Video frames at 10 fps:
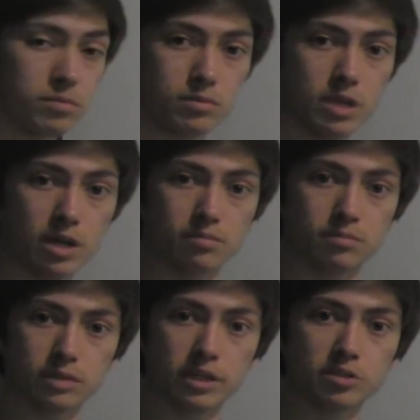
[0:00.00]
yeah,
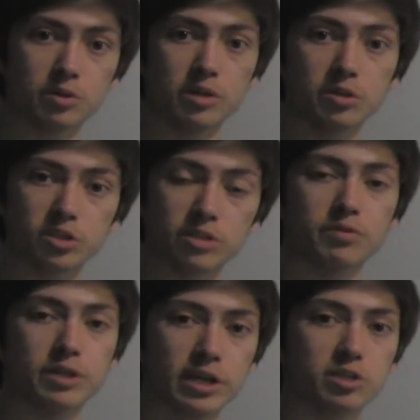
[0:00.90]
that's pretty much it
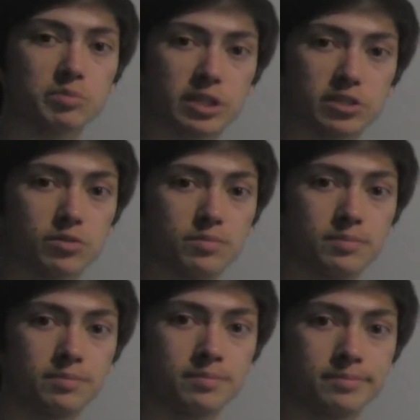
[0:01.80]
for the action potential.
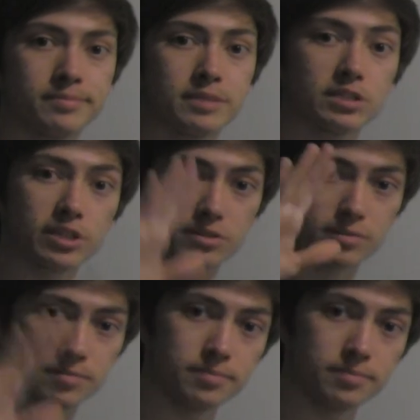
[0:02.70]
Thanks, guys.